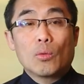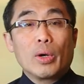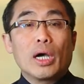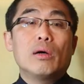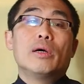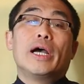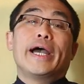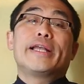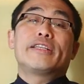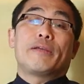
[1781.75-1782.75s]
Well,
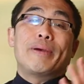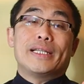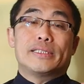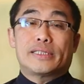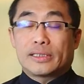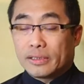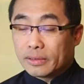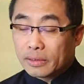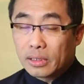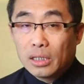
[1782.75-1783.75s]
it depends.
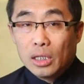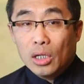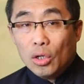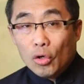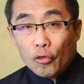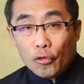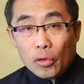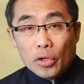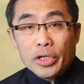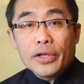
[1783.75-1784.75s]

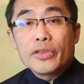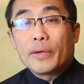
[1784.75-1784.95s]
Following